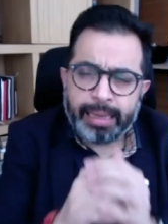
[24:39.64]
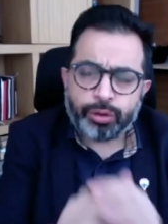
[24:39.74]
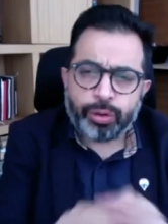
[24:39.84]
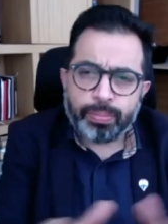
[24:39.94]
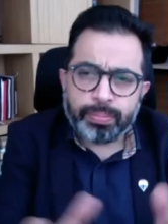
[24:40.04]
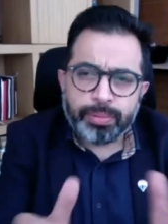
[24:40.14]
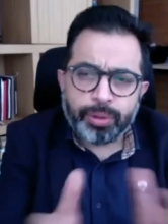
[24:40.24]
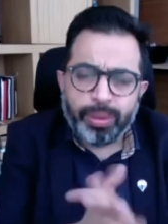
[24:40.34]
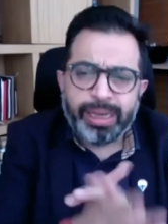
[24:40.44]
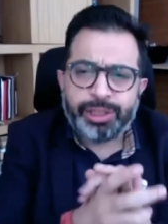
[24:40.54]
so
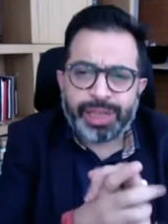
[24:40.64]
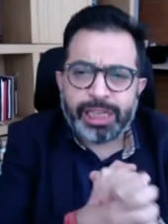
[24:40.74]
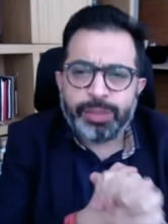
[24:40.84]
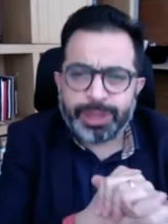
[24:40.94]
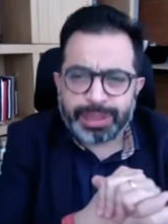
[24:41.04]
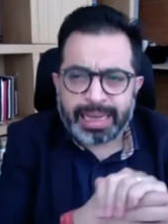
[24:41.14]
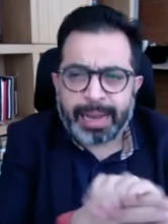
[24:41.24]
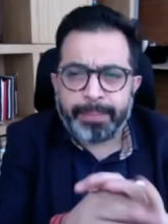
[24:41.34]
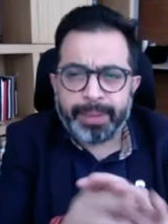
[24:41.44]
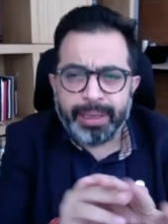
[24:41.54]
the only change which has
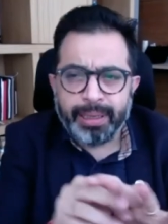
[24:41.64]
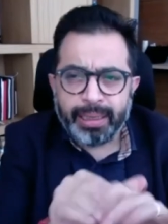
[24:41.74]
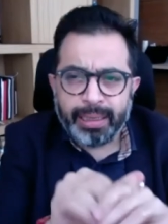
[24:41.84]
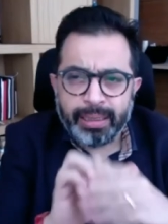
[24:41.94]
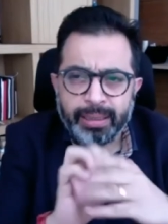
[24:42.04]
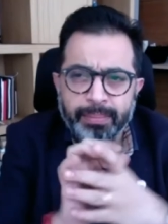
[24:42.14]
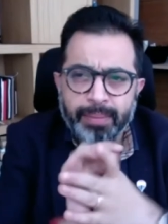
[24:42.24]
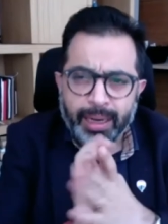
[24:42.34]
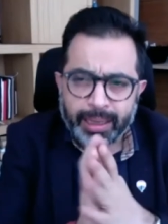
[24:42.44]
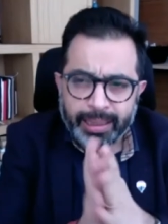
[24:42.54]
happened in the
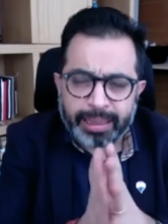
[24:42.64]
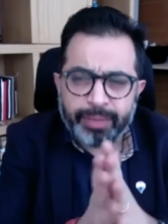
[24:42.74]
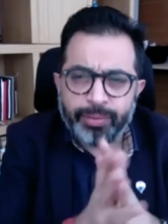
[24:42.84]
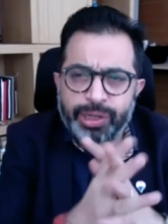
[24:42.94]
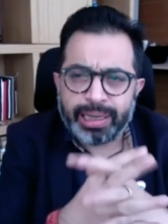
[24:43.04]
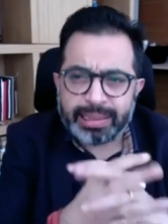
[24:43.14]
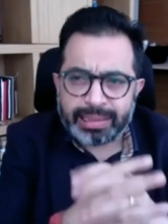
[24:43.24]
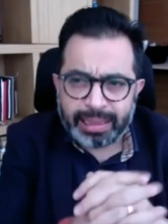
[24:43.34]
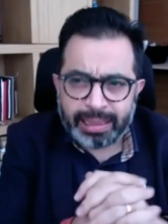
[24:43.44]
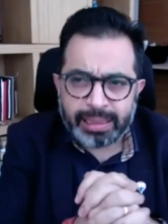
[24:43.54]
marketing, which I
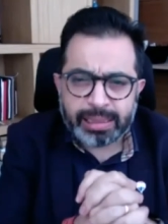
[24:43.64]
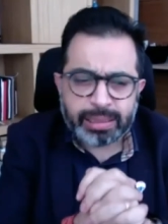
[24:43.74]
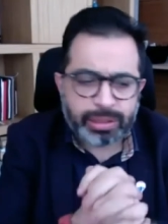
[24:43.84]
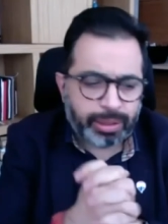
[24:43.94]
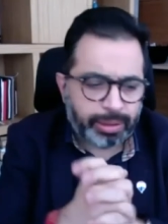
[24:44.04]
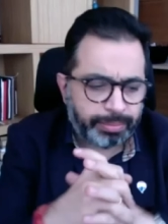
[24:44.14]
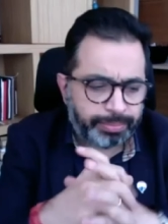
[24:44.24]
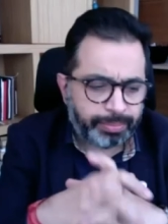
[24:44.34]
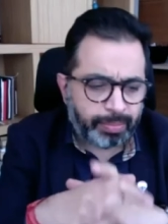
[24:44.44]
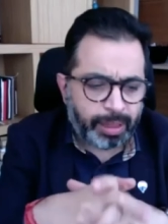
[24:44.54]
see, is uh,
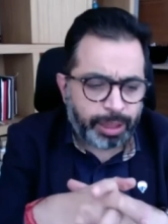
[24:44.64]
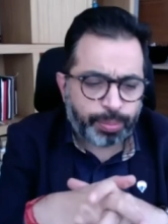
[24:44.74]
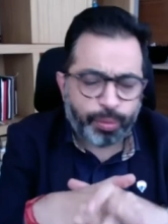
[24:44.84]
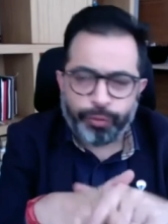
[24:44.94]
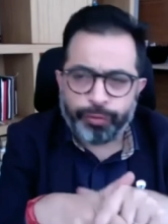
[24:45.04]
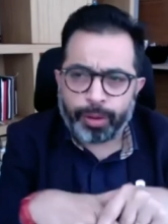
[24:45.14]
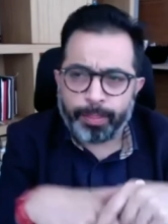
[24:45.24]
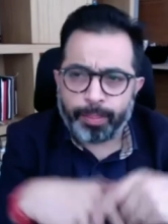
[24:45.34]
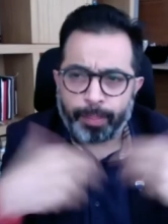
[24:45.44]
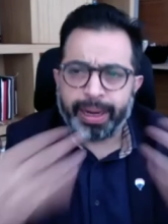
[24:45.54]
it's moved from
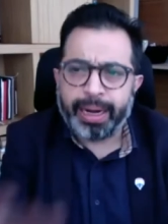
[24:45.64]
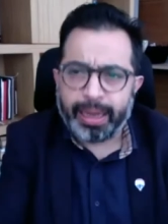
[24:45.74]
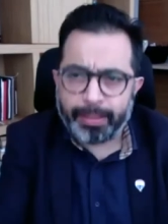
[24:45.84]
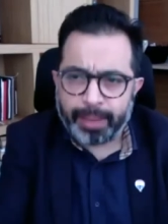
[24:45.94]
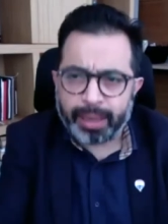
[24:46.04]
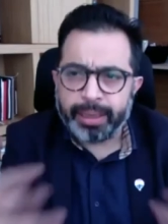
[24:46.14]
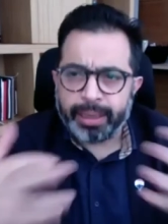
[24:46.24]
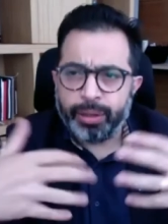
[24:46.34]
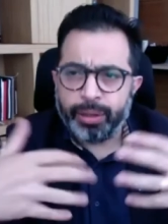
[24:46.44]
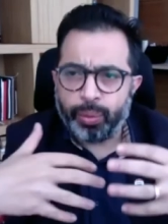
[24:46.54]
propaganda
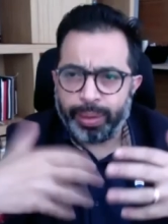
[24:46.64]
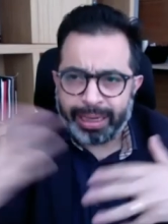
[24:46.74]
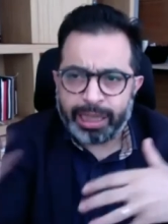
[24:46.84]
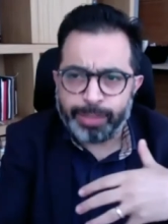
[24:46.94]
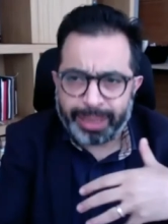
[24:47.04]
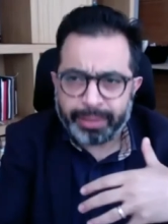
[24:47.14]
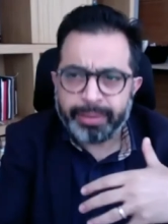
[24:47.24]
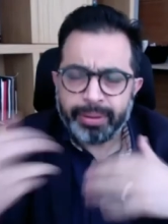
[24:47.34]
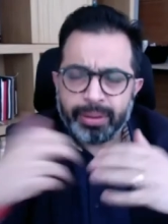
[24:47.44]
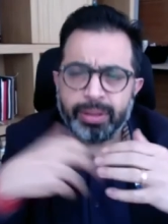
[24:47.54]
marketing to engagement,
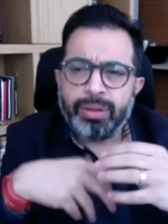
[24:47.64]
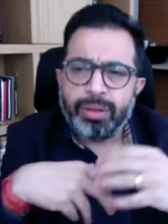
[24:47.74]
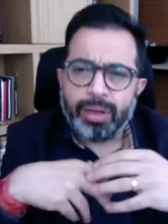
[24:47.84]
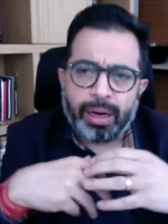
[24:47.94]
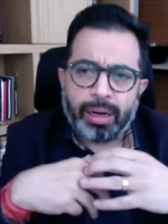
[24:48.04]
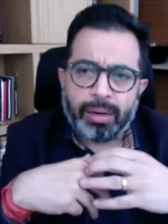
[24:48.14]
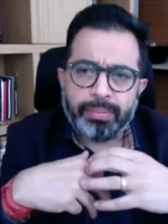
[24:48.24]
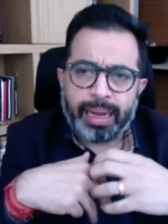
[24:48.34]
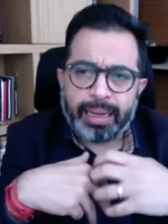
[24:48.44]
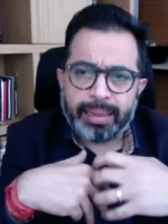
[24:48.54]
uh,
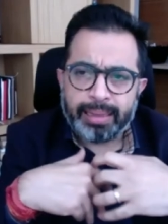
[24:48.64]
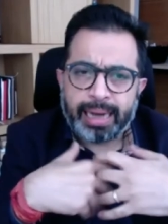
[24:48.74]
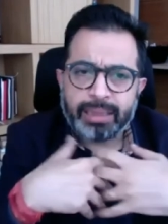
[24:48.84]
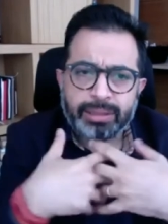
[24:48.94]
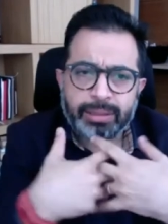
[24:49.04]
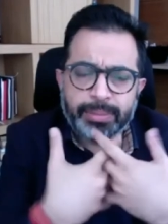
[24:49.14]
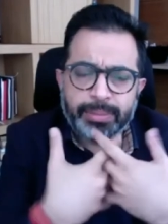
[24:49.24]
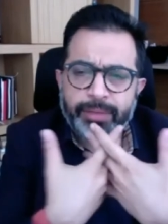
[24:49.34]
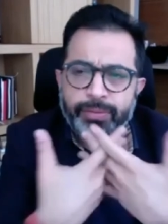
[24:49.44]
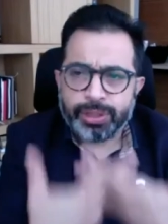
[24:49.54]
and that's
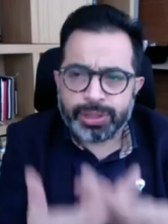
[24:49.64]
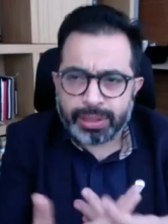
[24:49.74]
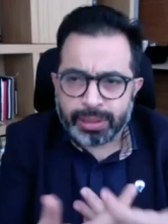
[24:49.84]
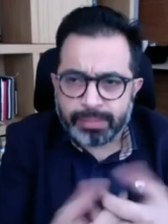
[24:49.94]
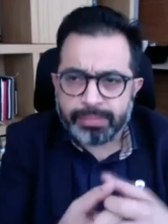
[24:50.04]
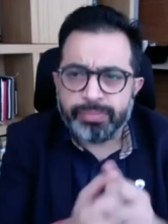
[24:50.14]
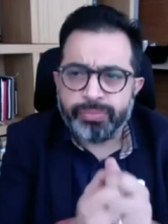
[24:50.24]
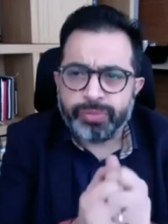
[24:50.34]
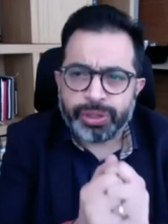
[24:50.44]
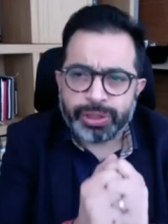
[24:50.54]
something which is a
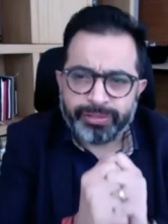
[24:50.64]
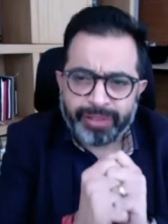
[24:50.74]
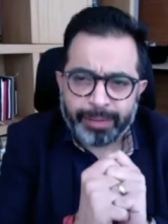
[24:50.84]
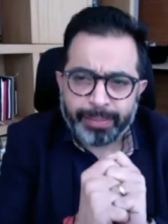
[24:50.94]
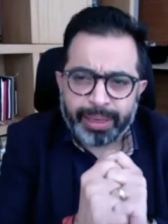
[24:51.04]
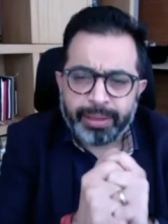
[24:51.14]
which is a very big